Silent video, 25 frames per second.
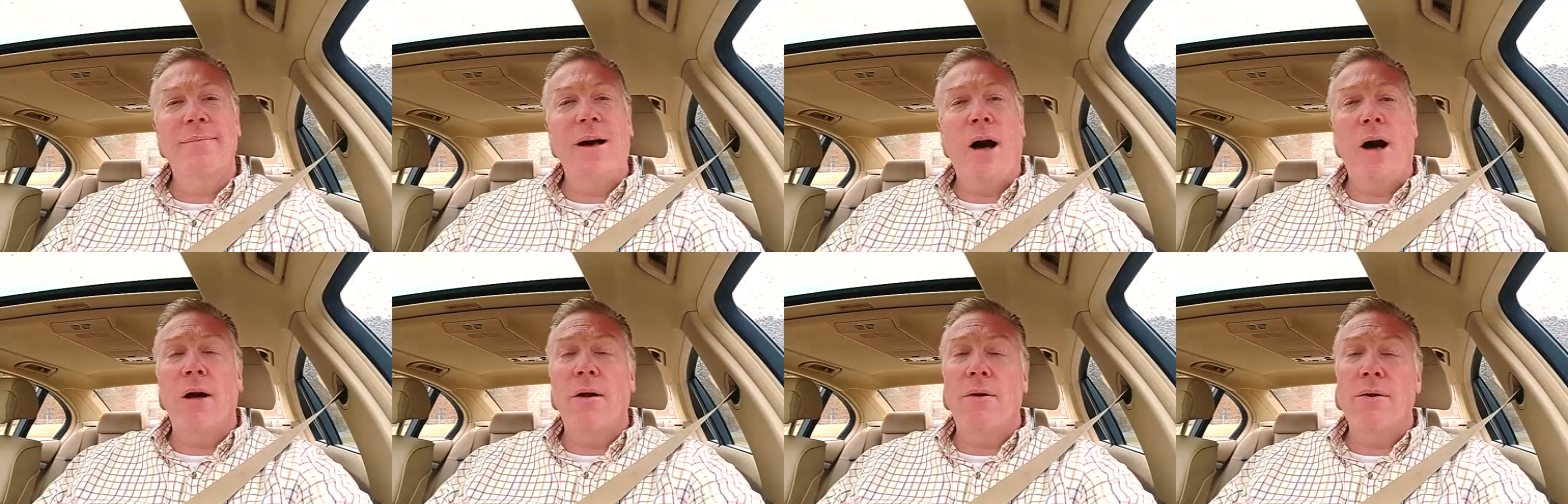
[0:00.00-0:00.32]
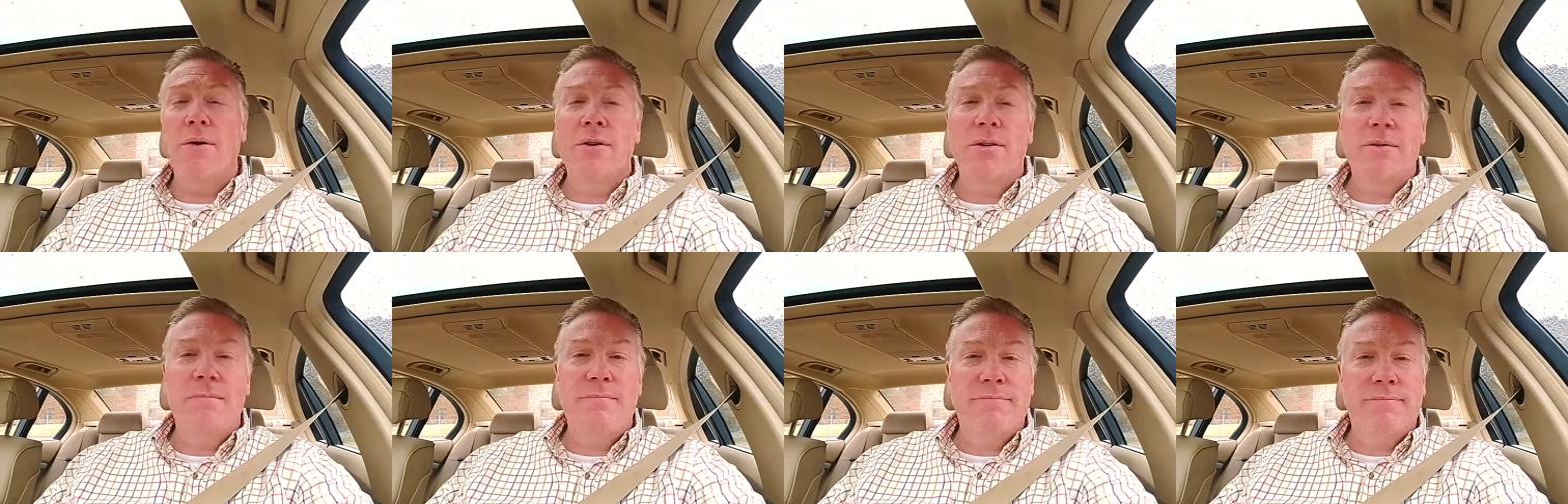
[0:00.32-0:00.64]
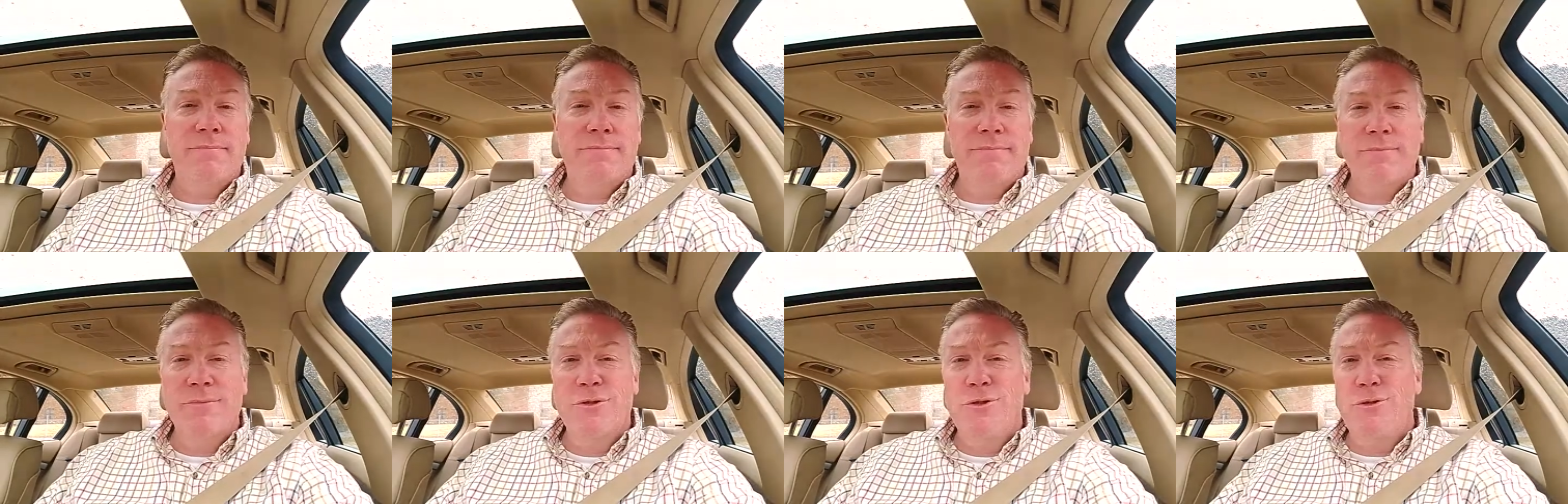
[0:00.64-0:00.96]
all
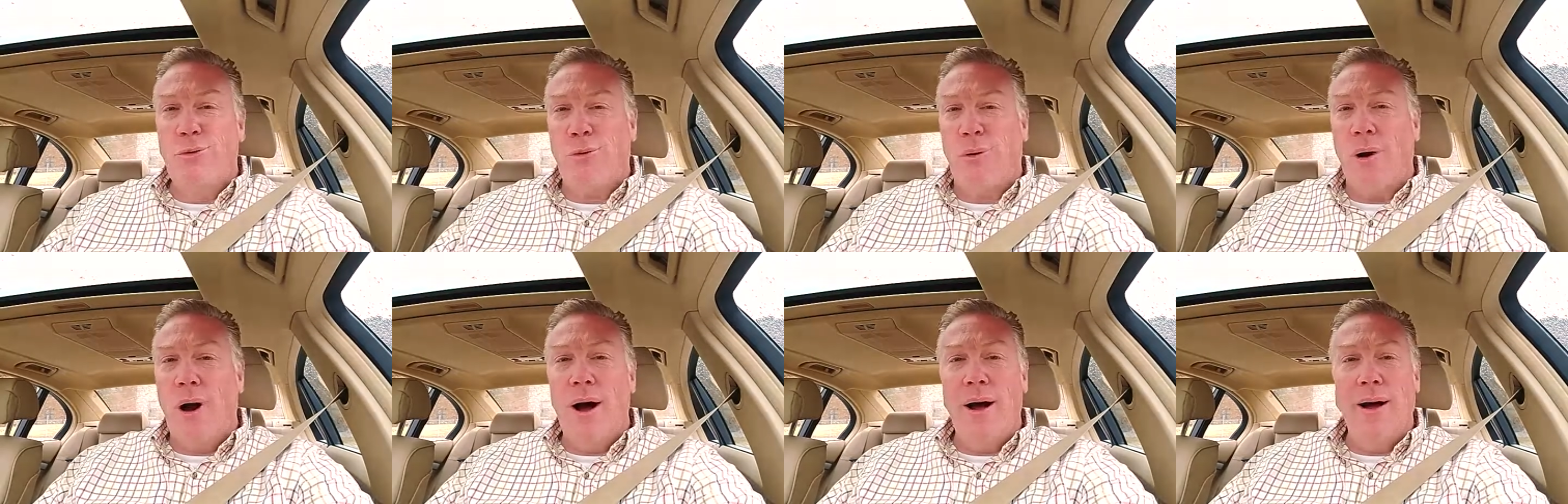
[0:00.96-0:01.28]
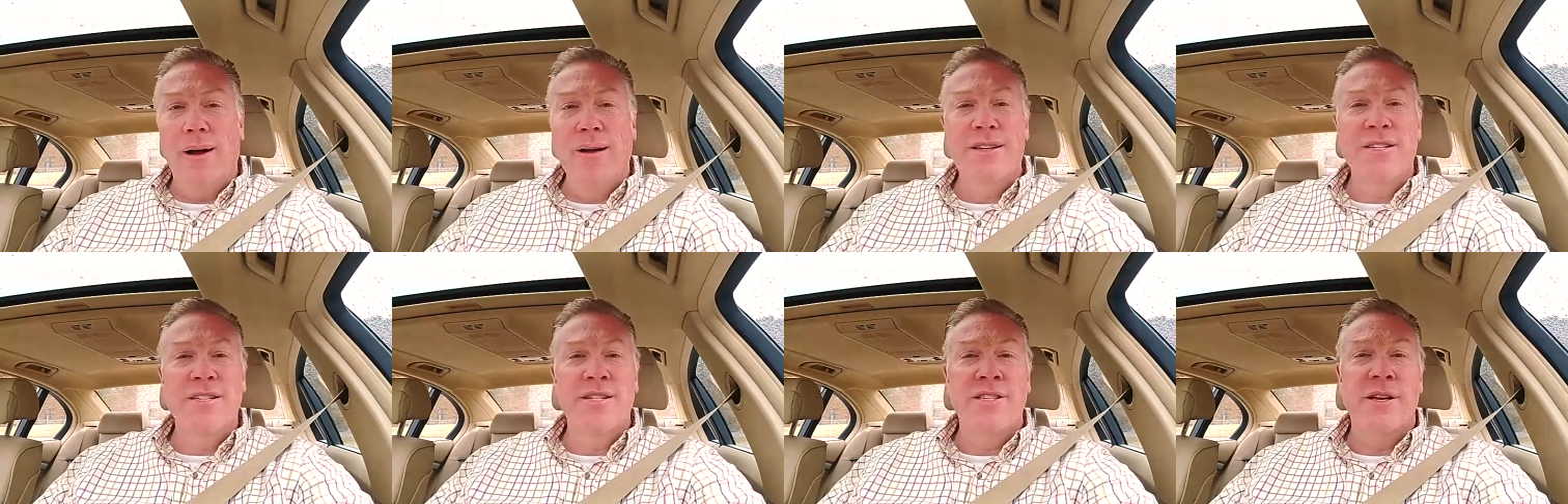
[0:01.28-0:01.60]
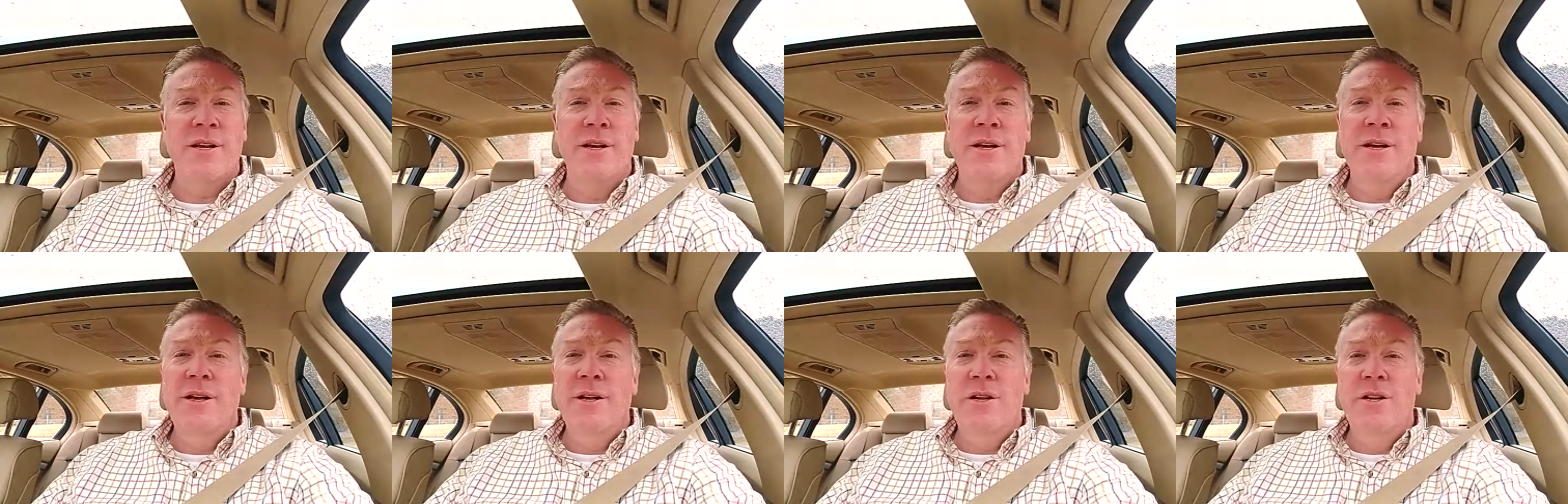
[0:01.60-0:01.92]
drugs
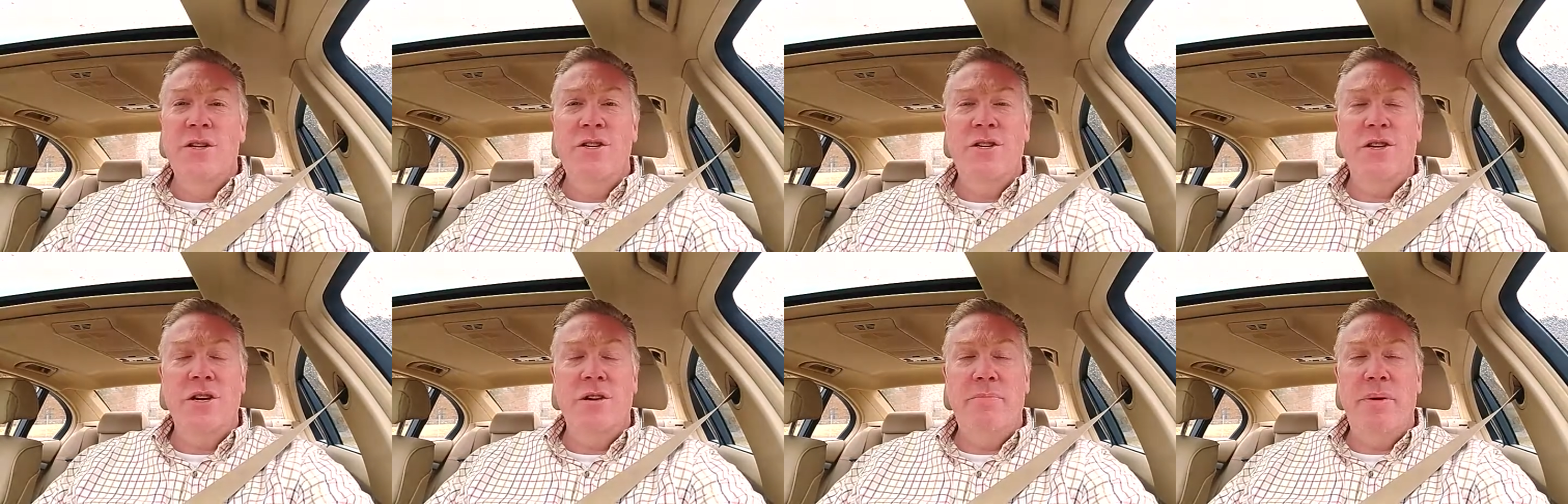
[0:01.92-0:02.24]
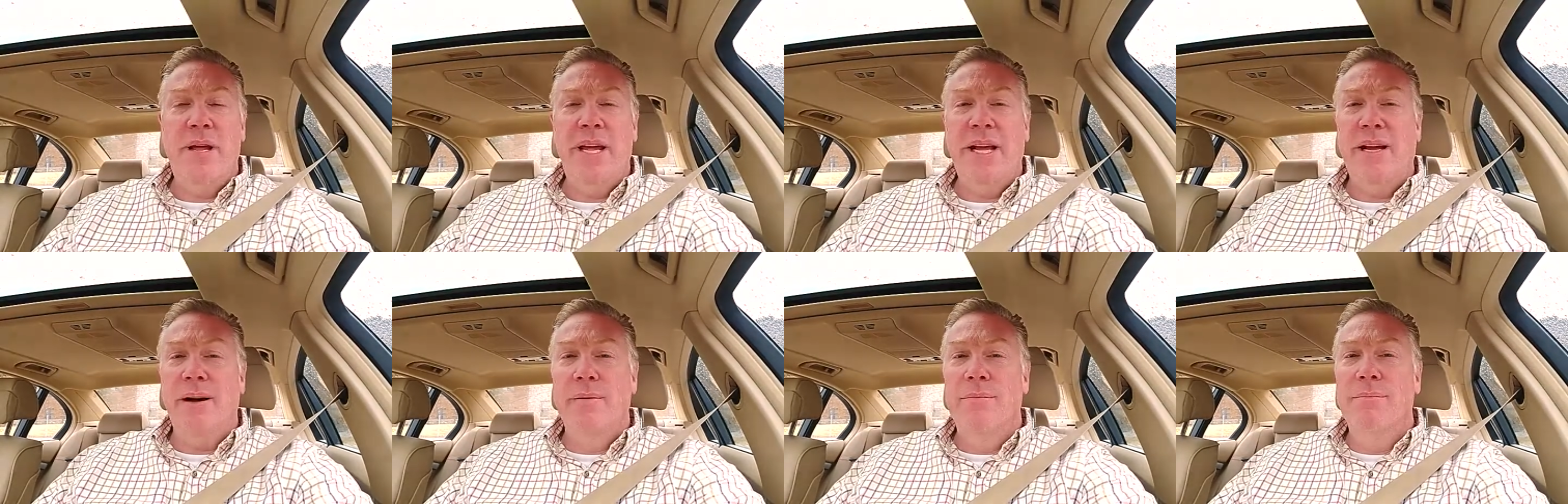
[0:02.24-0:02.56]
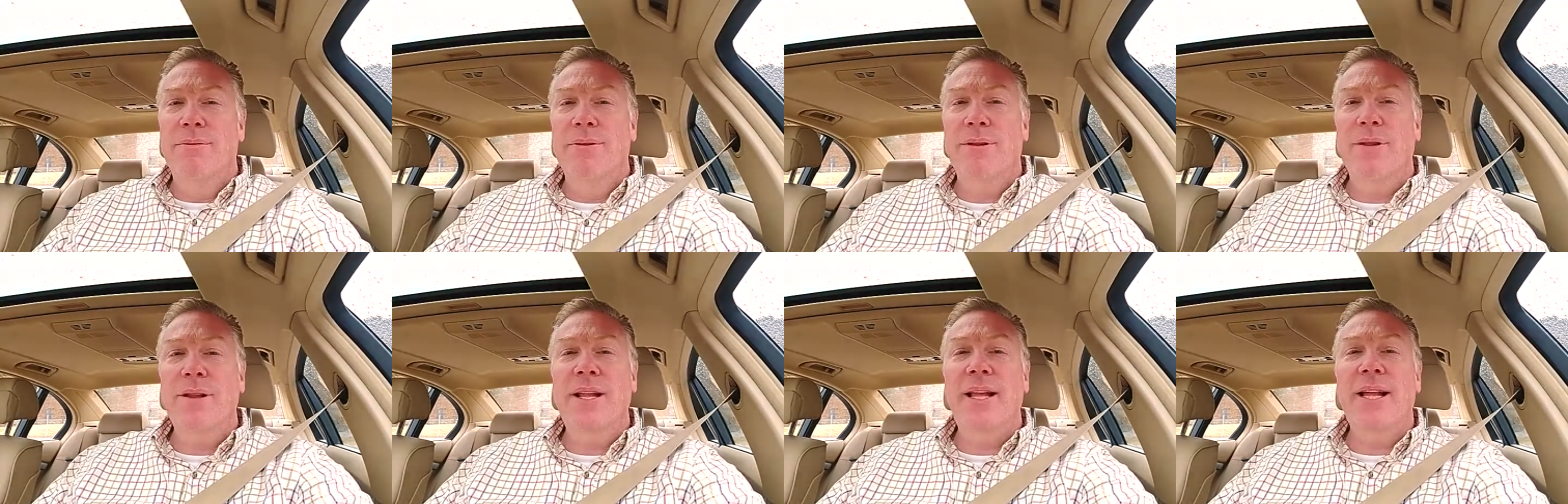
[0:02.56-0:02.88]
should be
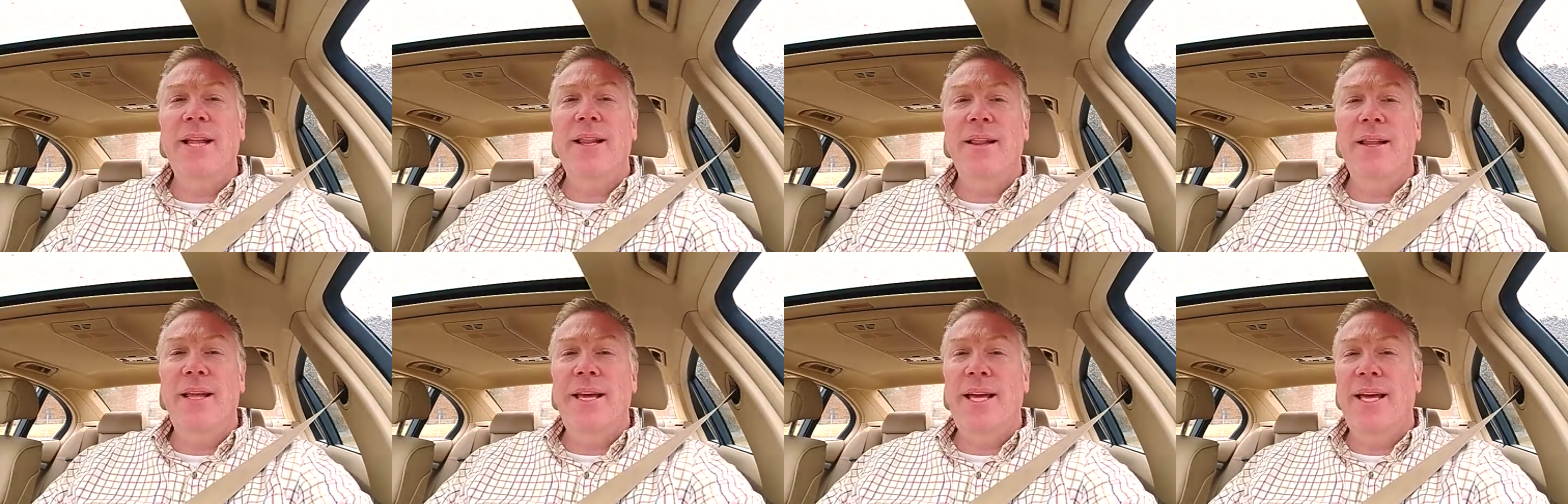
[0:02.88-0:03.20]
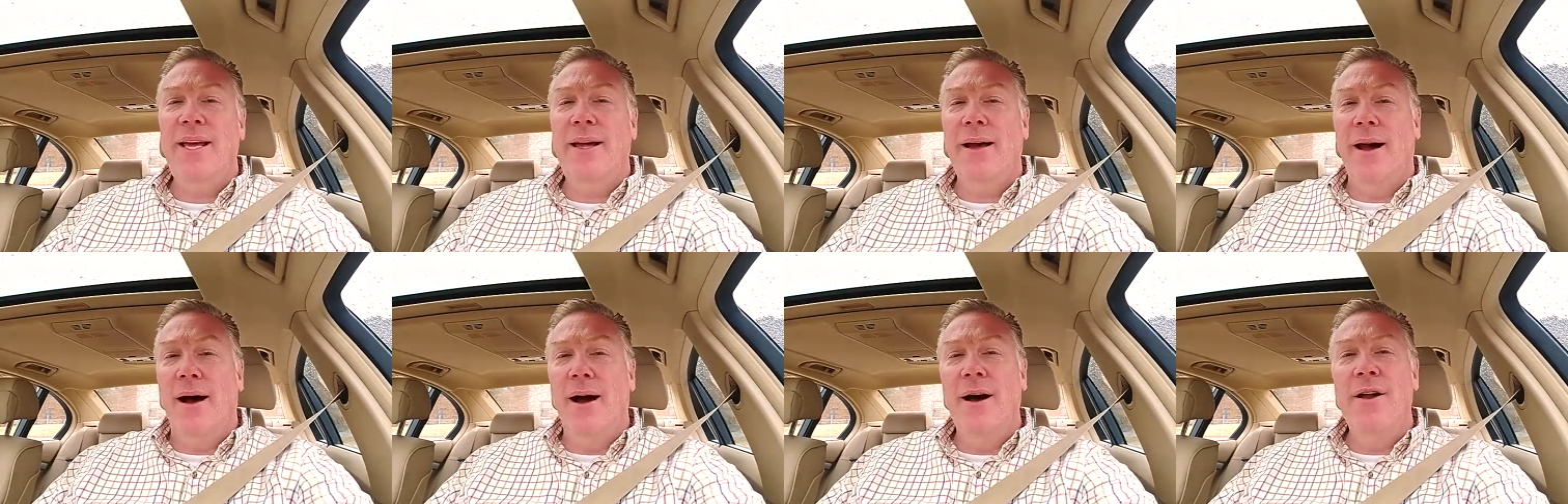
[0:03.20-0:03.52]
completely